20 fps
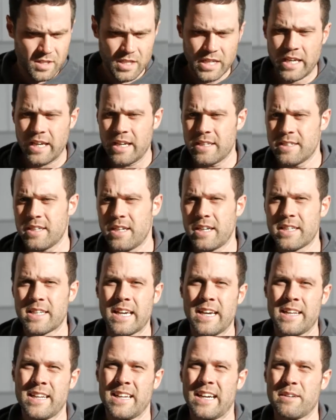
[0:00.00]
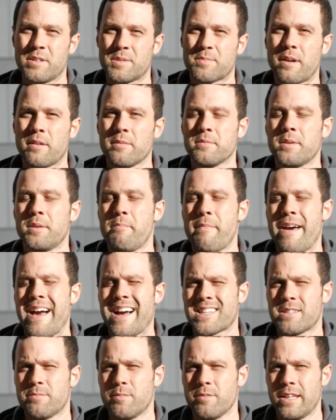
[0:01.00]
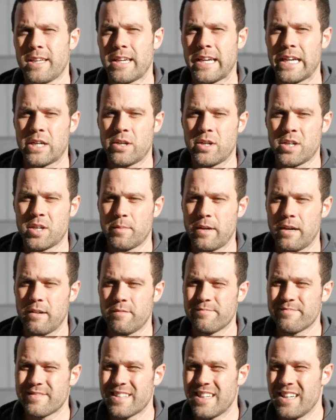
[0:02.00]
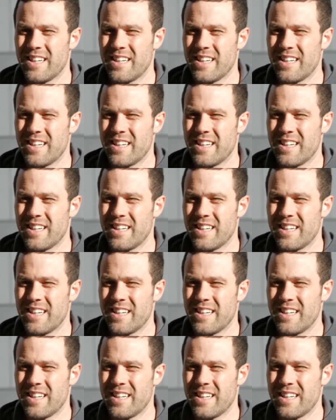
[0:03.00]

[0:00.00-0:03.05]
And again, I was probably maximally carrying about